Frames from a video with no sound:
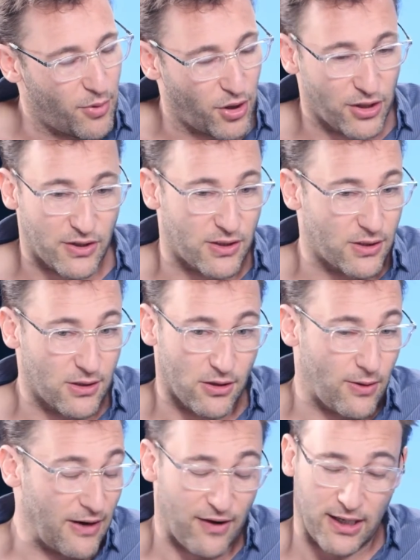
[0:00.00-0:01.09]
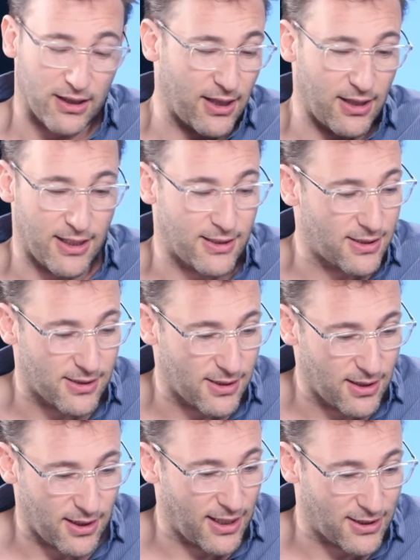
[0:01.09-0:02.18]
Because, quite frankly, it's
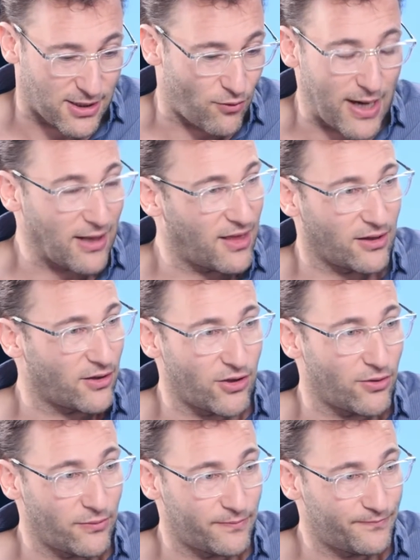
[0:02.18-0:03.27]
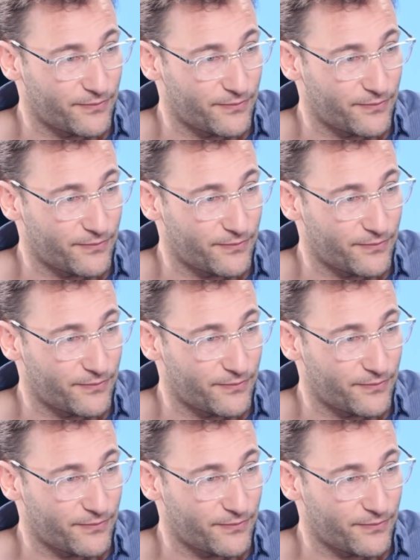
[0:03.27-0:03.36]
the right thing to do.